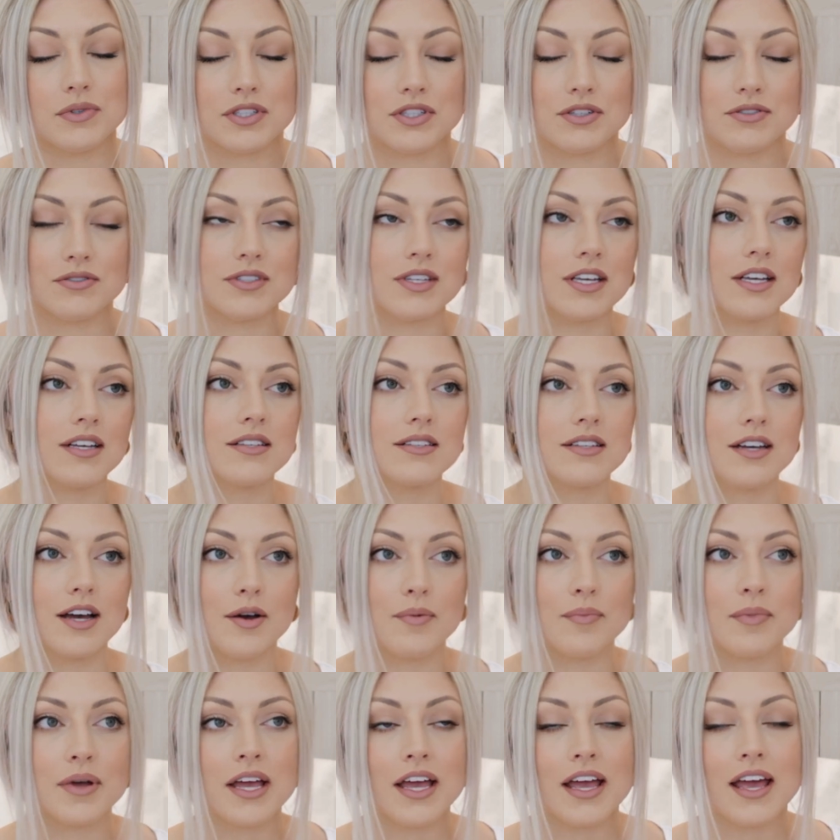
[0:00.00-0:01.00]
was using
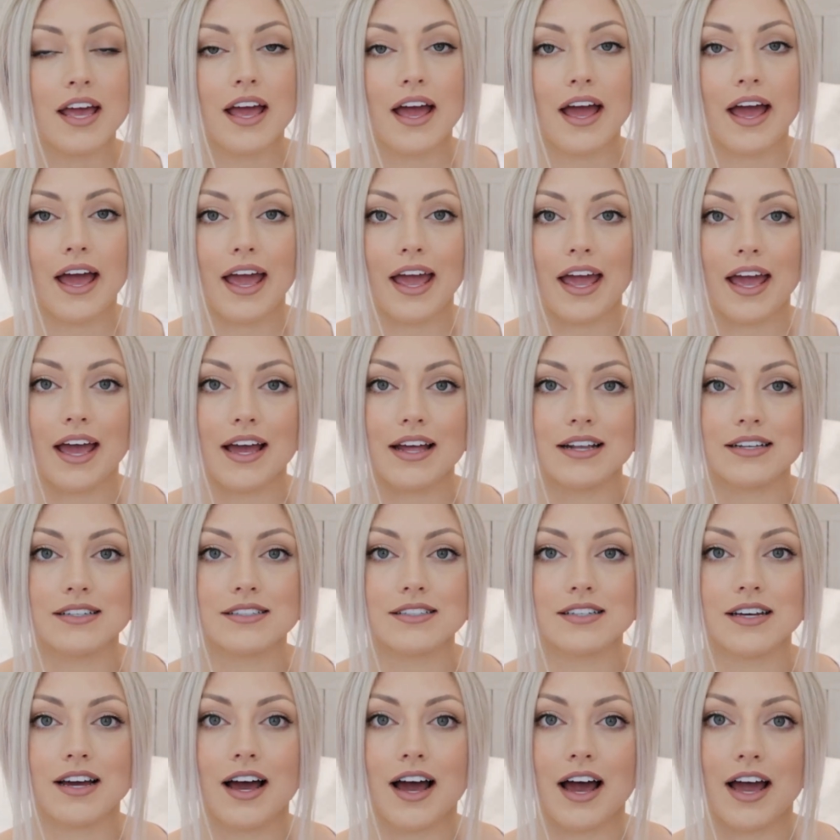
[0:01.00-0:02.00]
some,
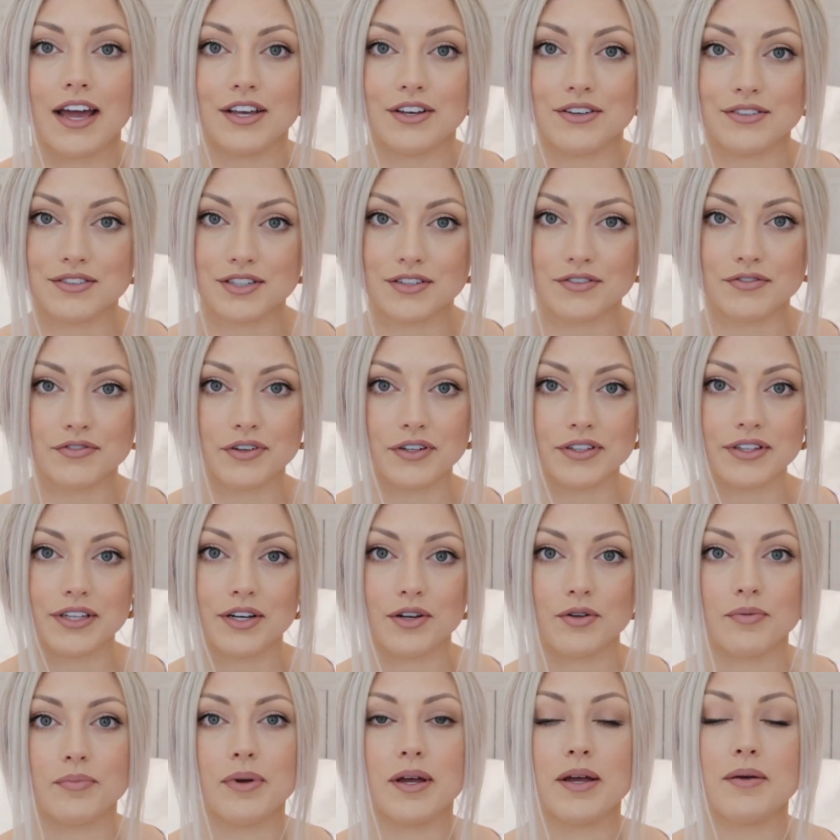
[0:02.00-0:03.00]
and I used it for a
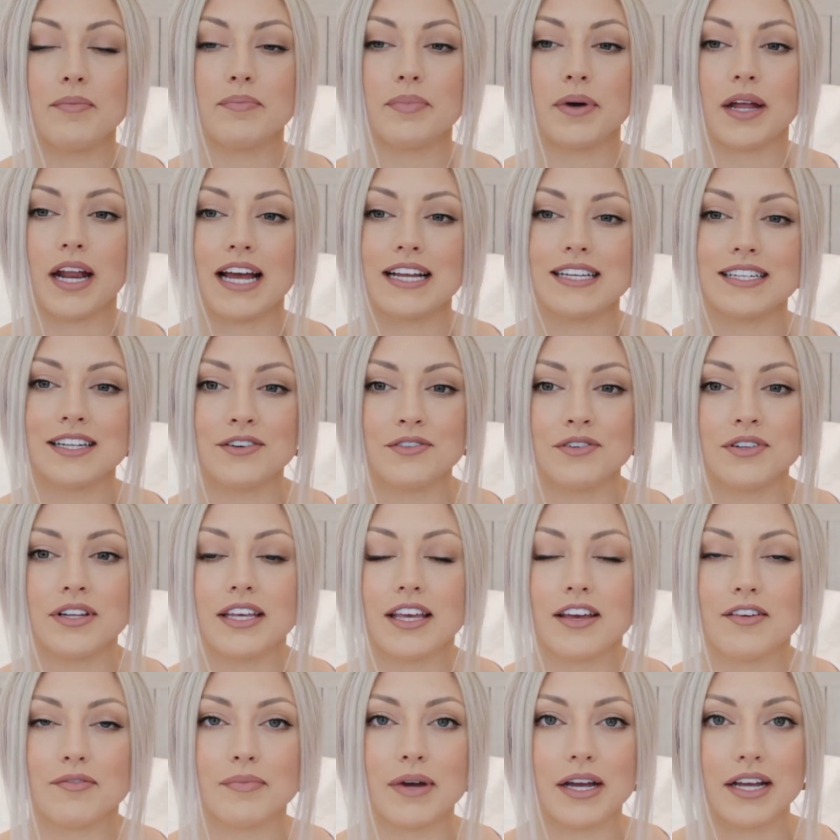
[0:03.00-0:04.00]
little bit, but I didn't really
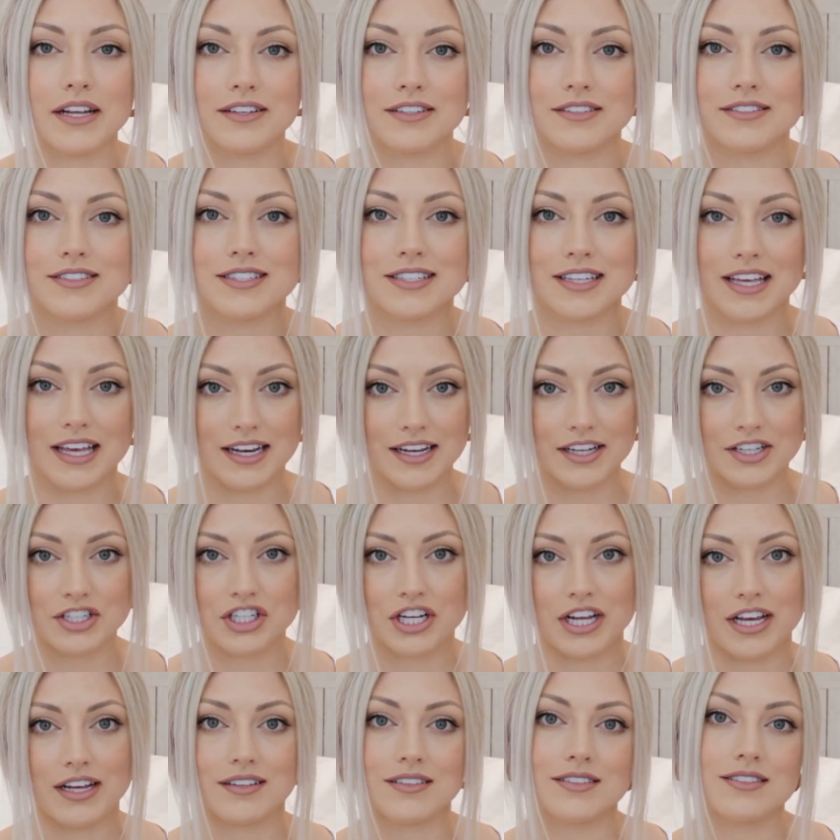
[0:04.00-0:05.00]
give my skin a
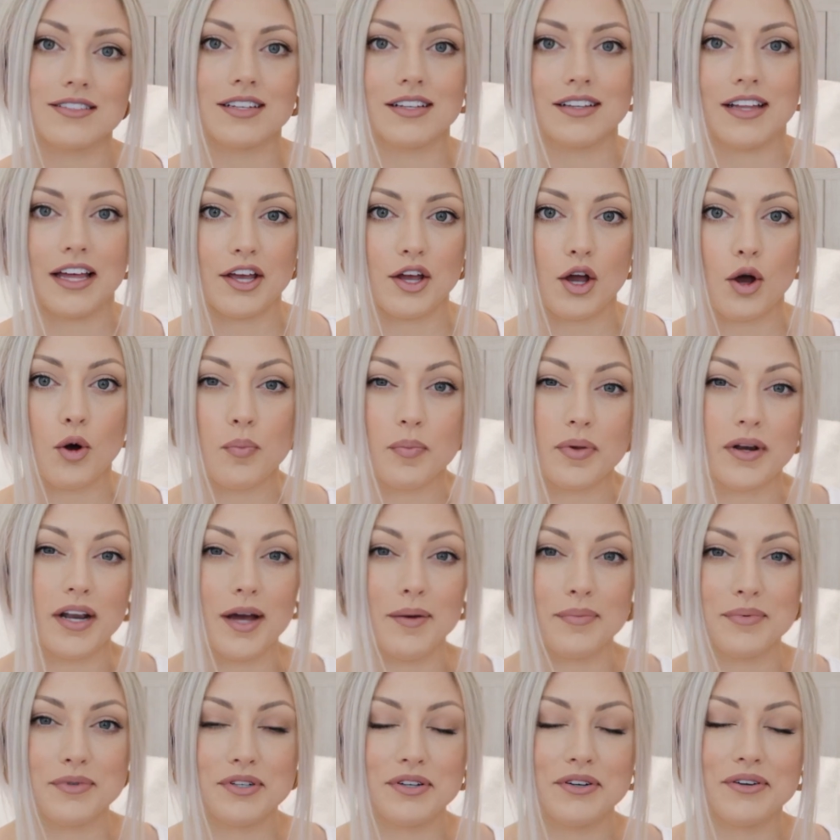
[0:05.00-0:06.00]
chance to like open
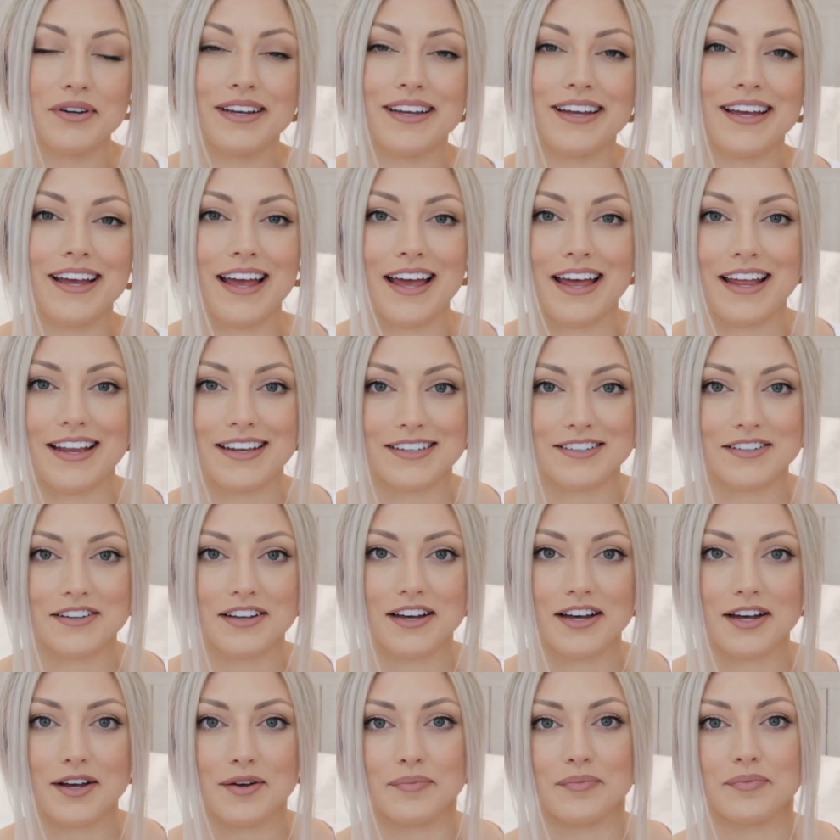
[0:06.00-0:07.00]
up to it and
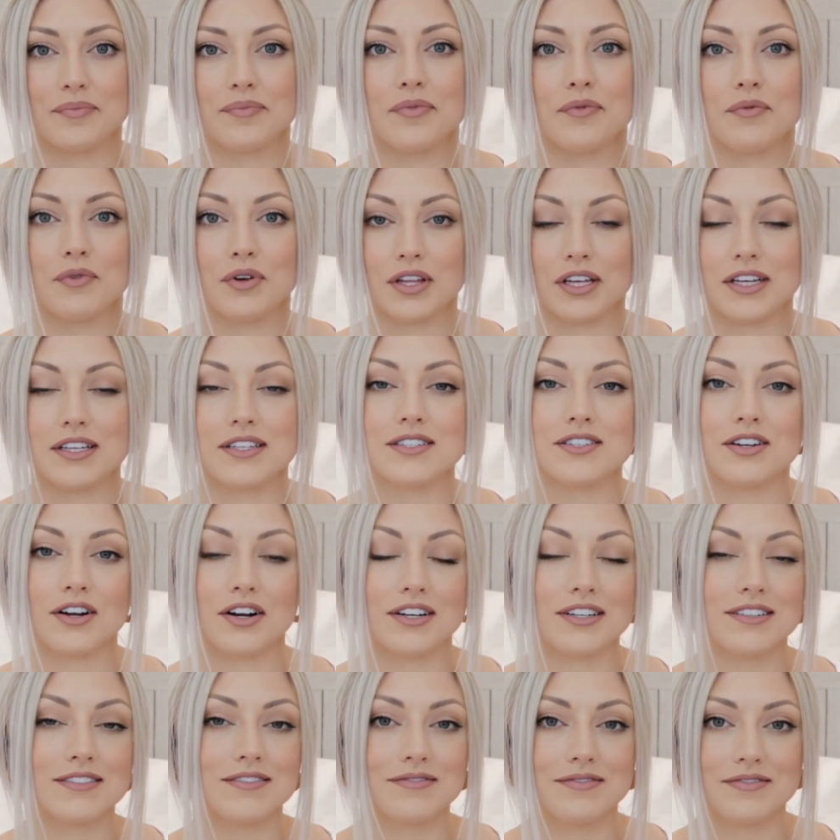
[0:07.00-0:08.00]
really
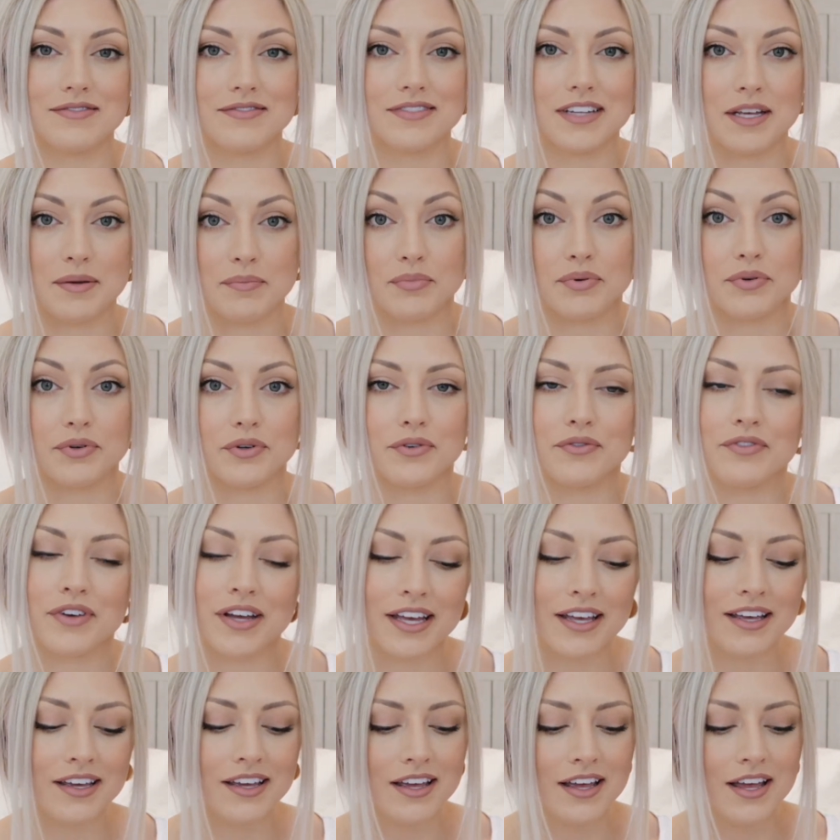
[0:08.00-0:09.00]
start
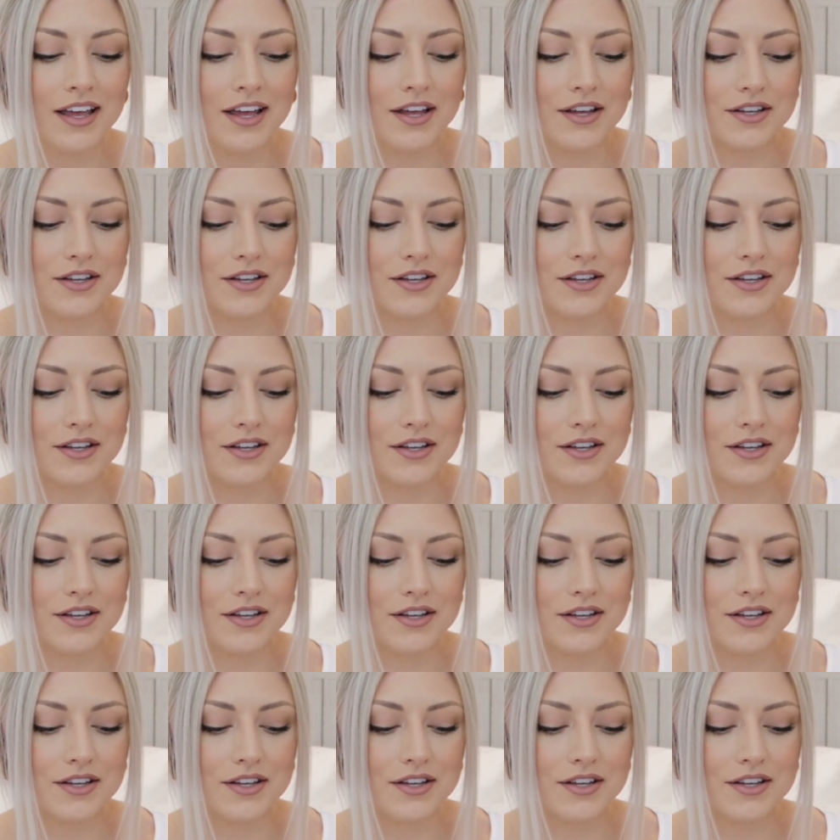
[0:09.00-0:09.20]
improving.